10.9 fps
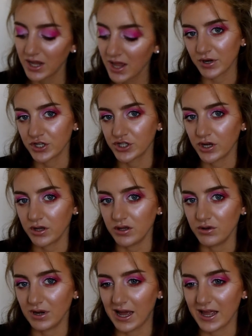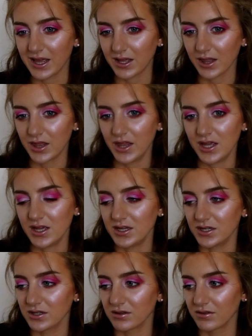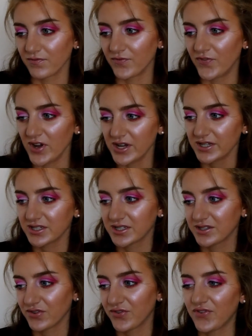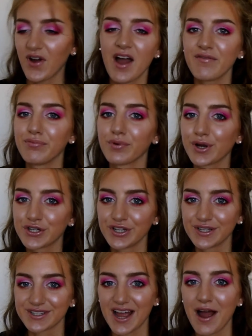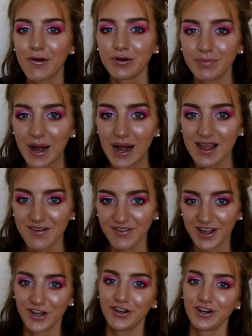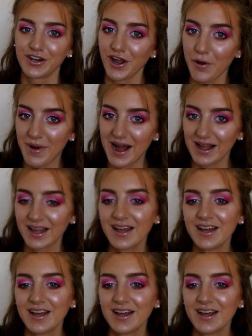I'm going to show you like the first 5 brushes I would buy if I could go back